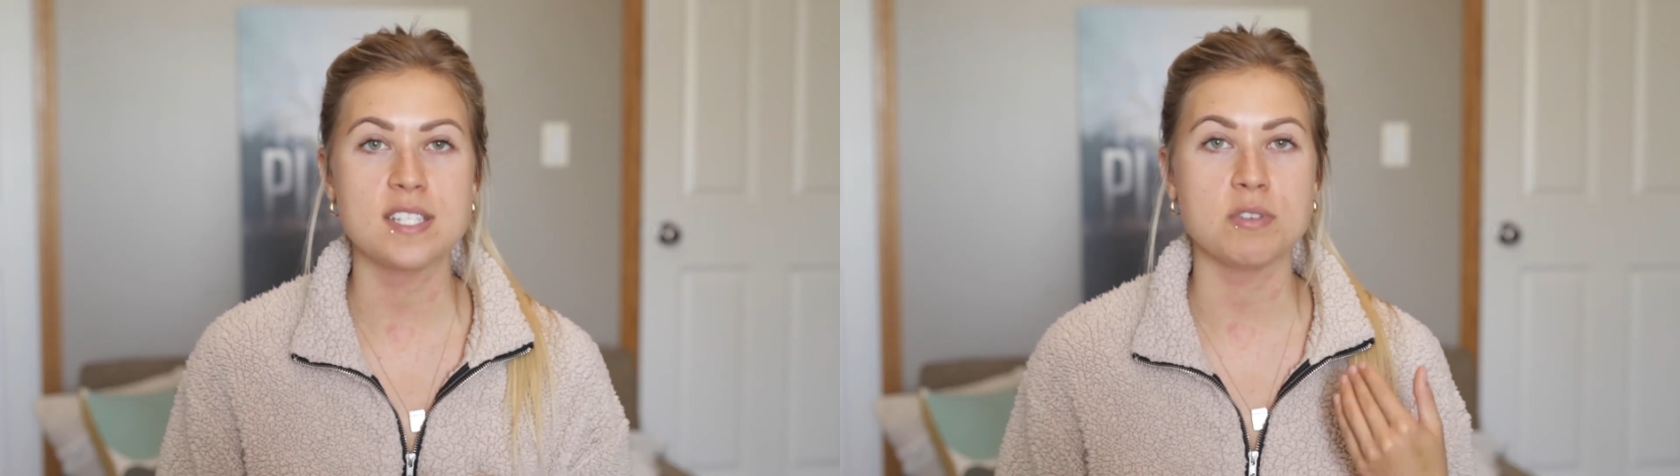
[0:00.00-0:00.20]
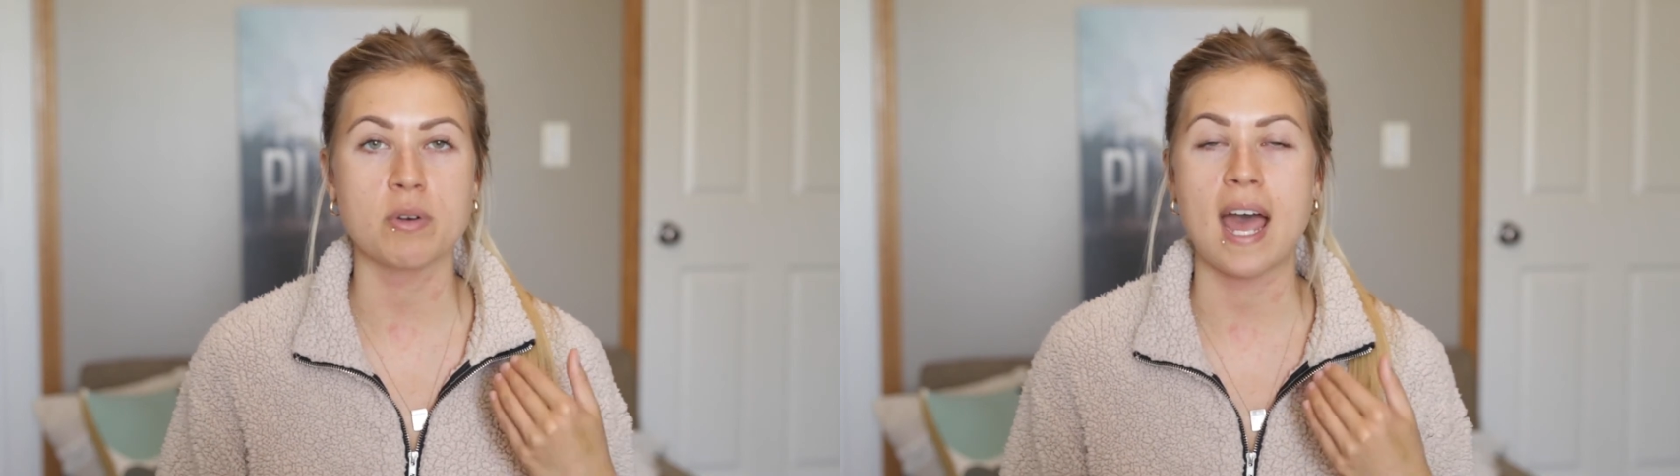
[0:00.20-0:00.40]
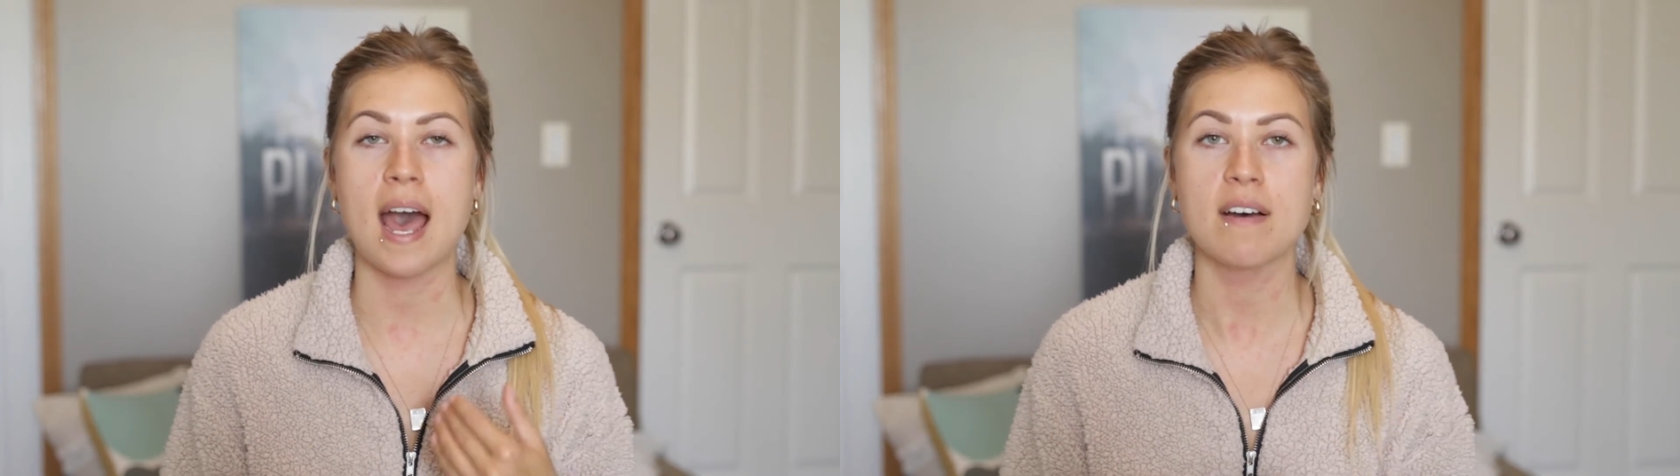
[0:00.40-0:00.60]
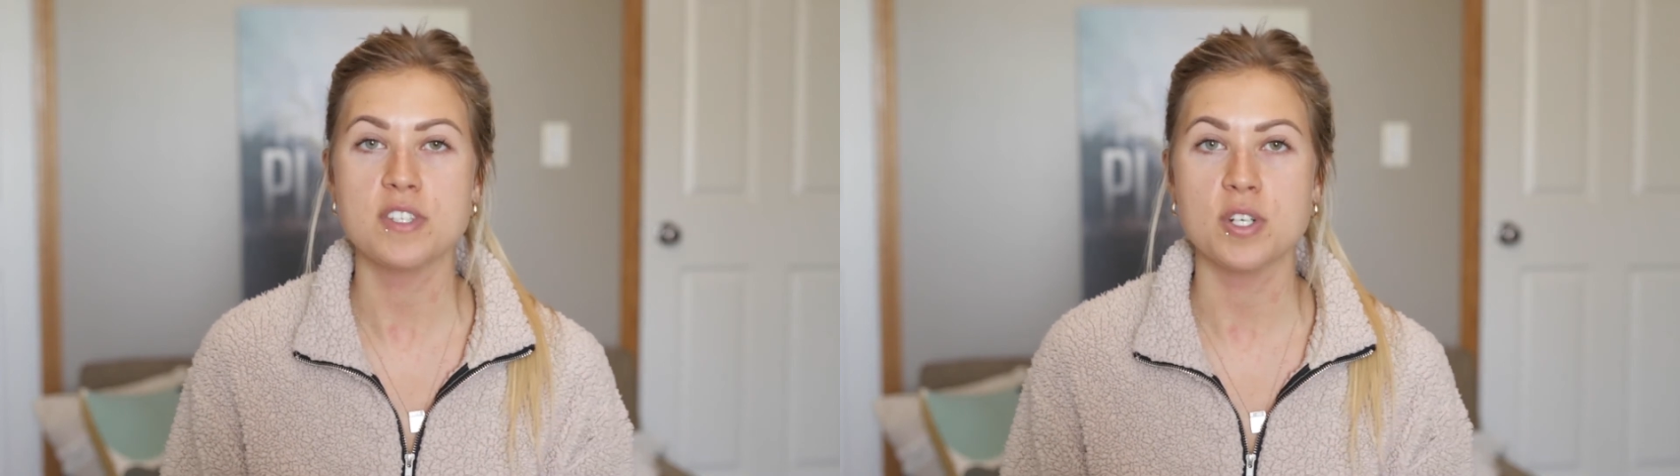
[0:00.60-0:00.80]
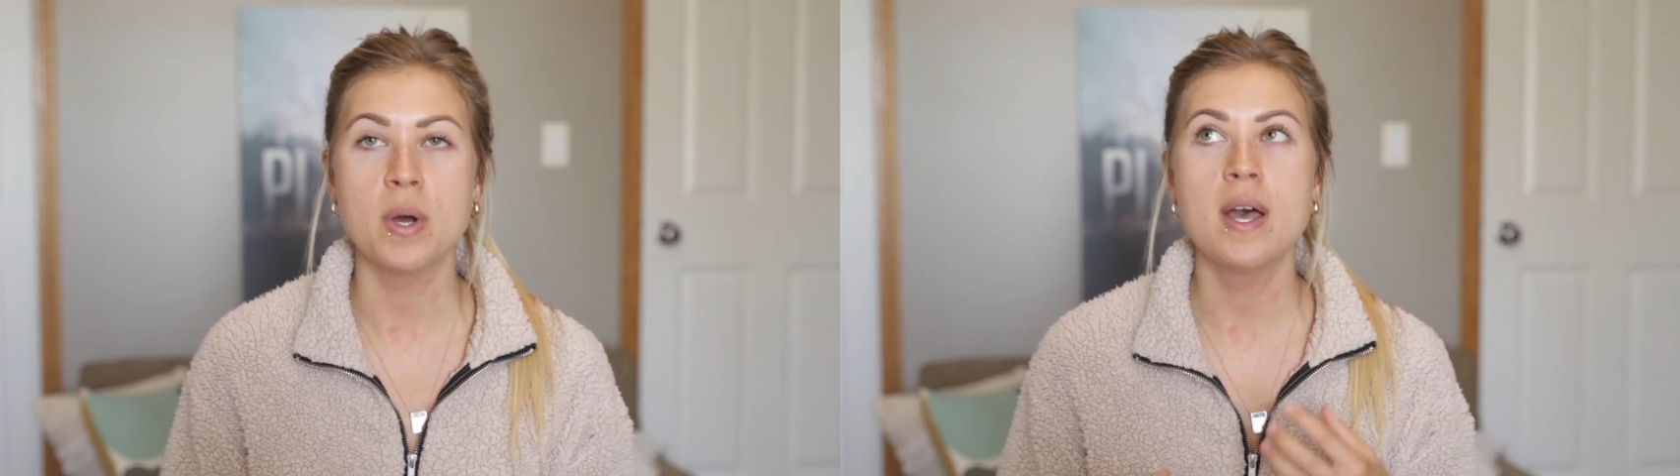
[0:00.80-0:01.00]
You don't have
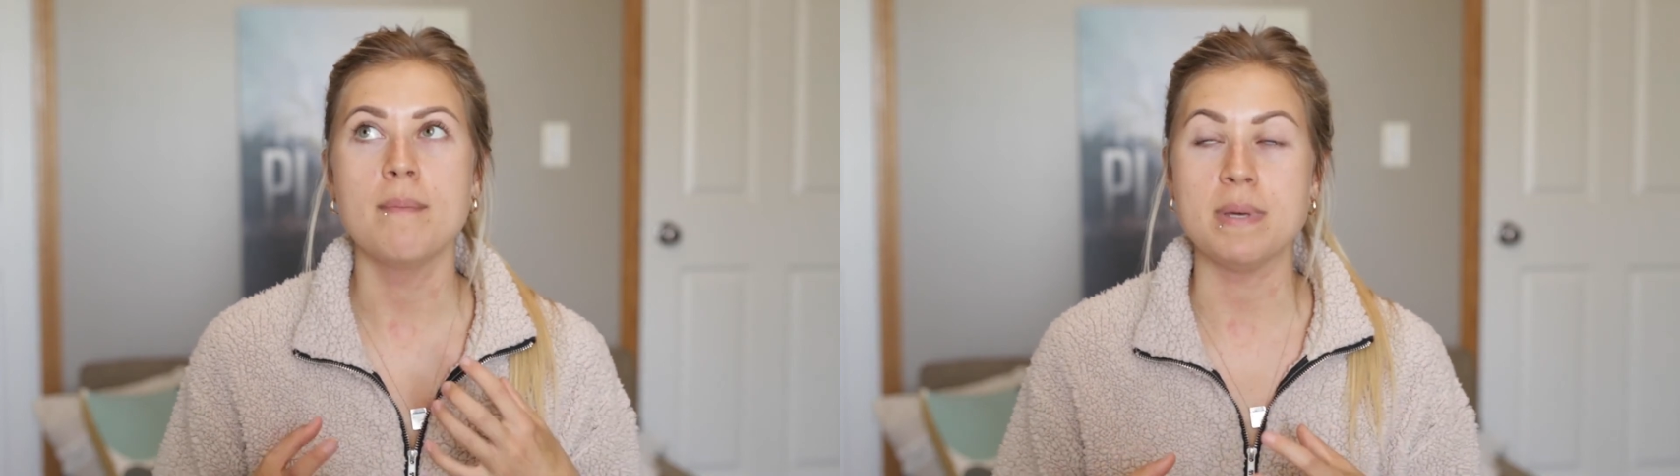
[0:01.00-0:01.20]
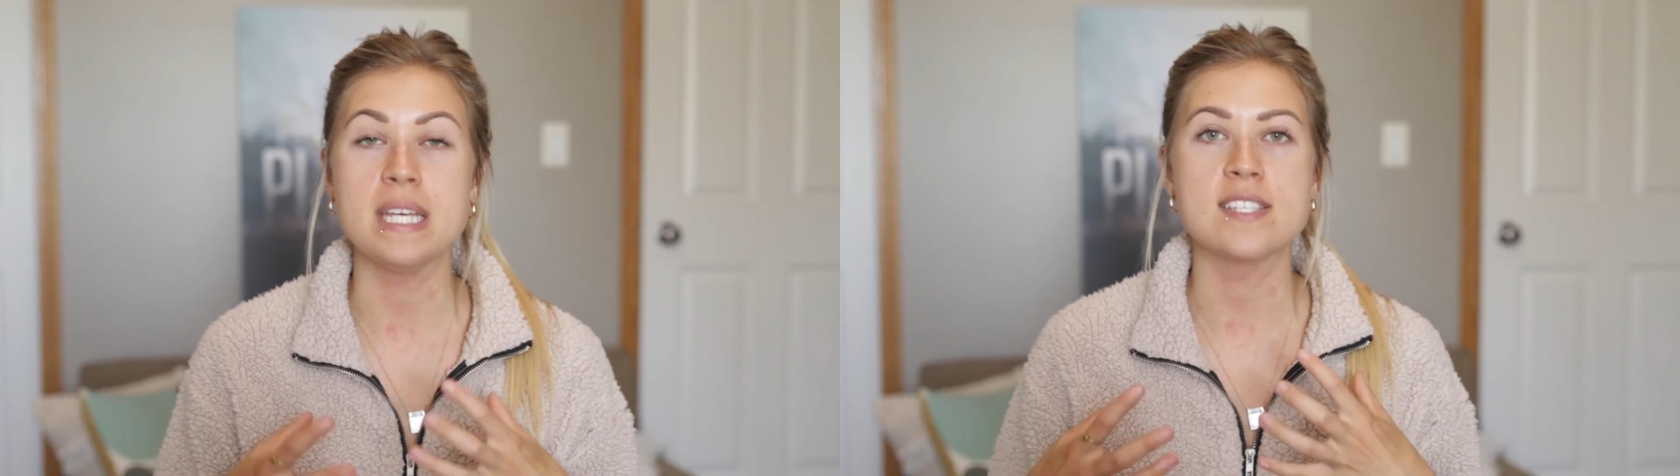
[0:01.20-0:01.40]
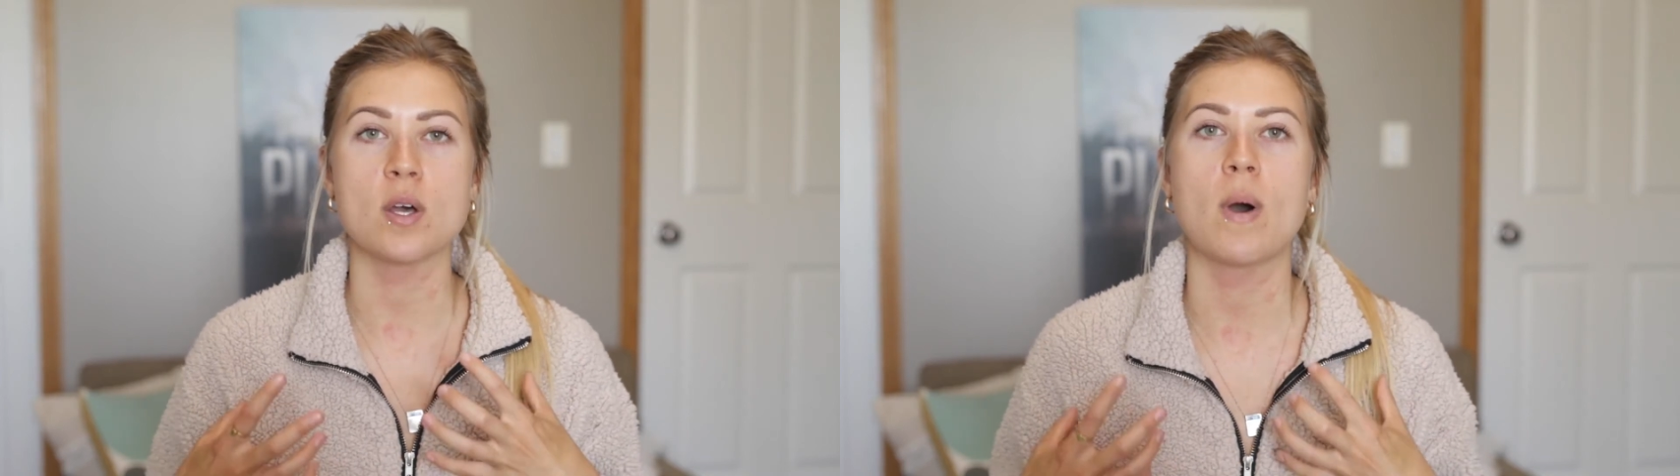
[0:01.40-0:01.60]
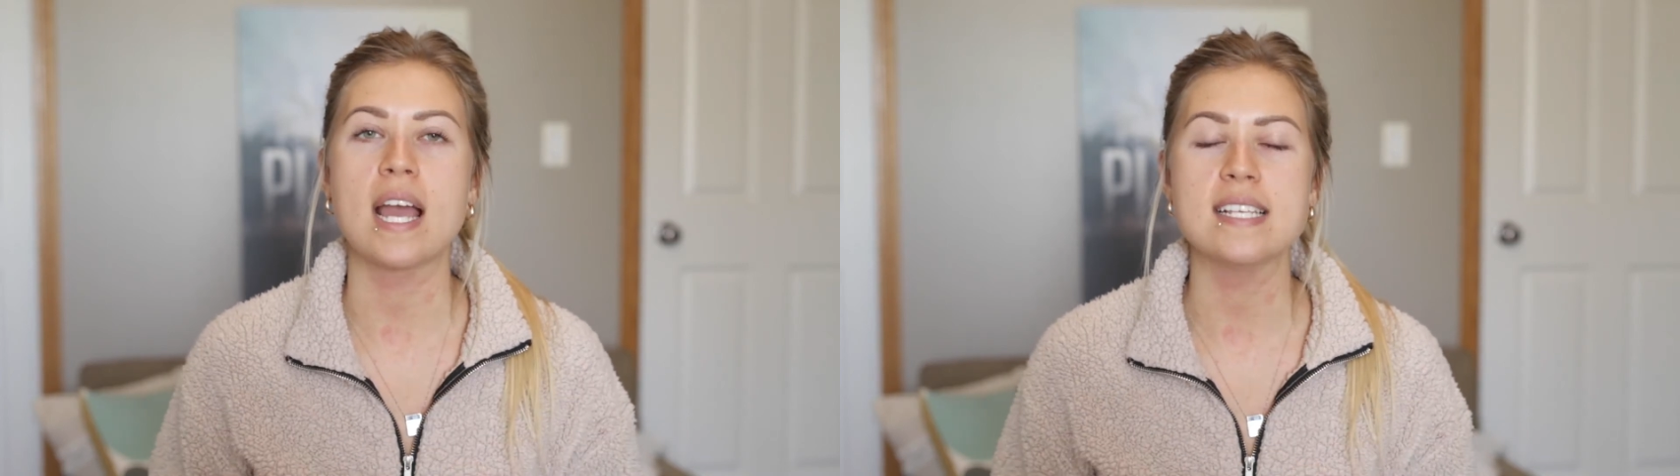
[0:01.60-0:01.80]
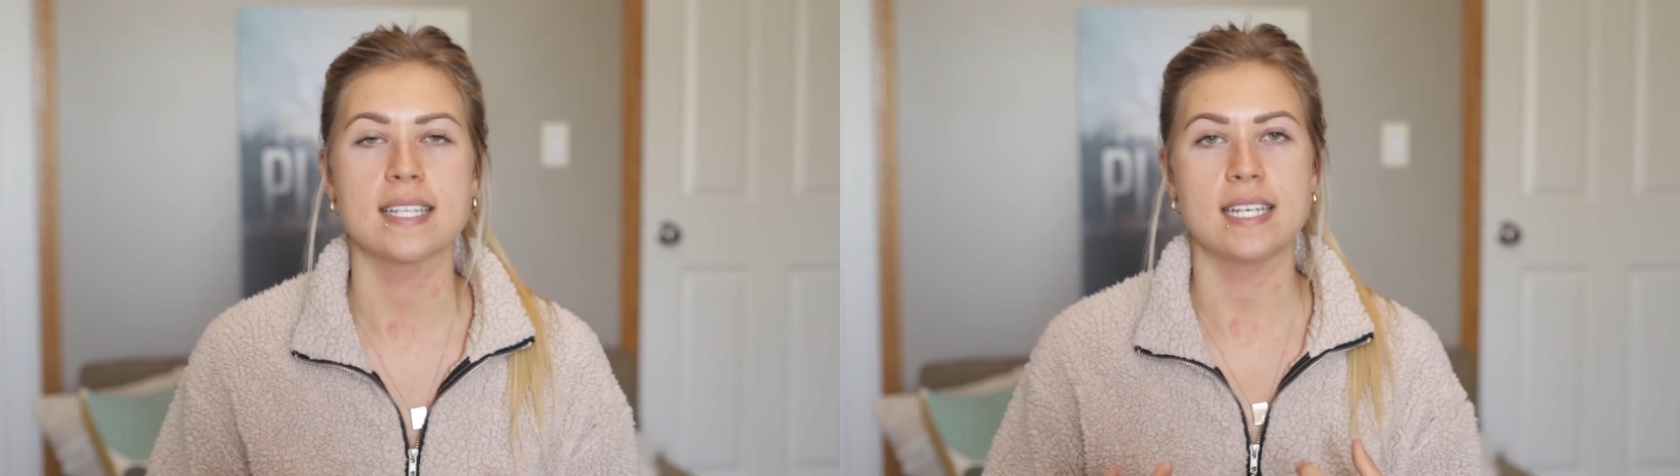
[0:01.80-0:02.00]
to be so
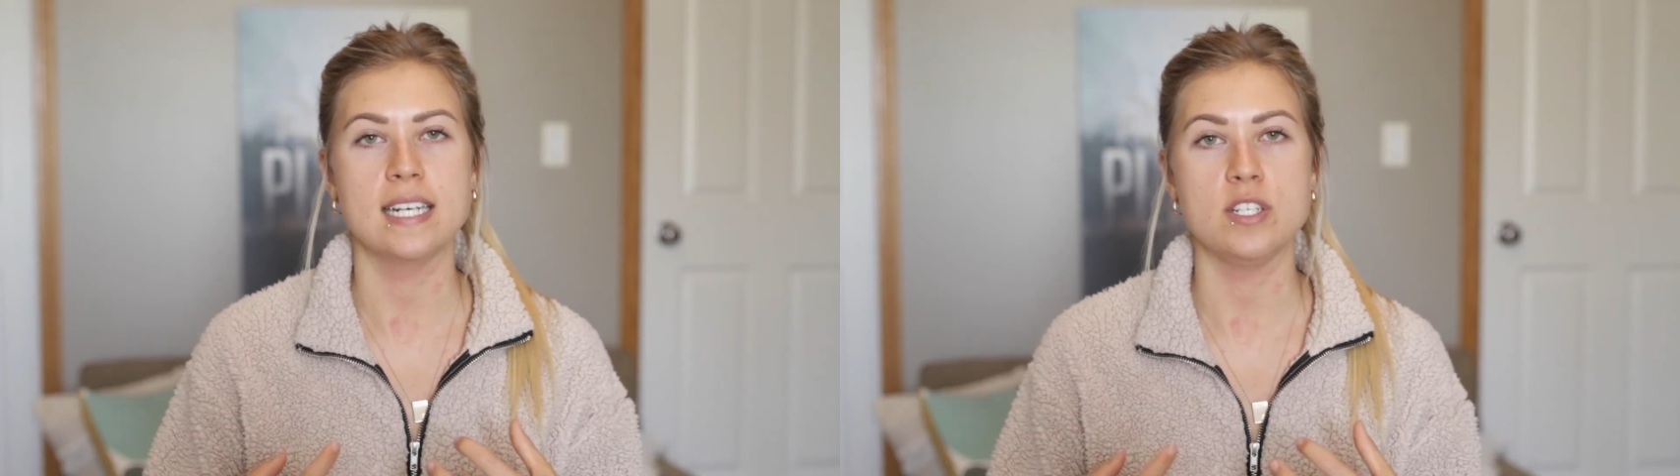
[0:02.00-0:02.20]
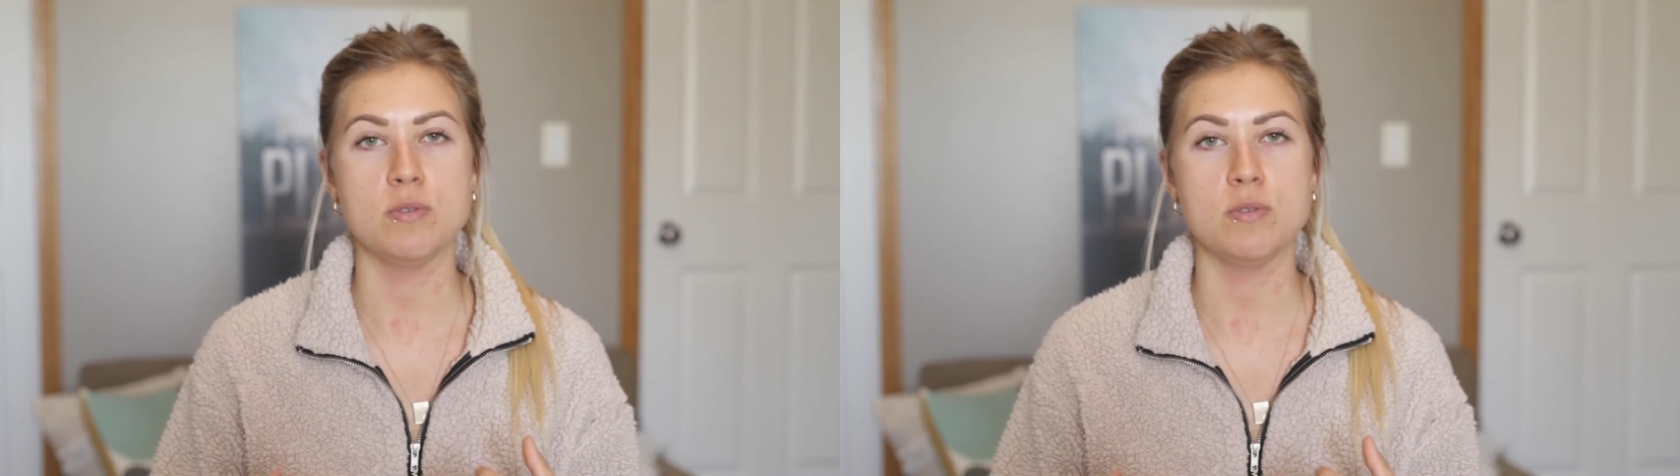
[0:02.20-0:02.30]
isolated.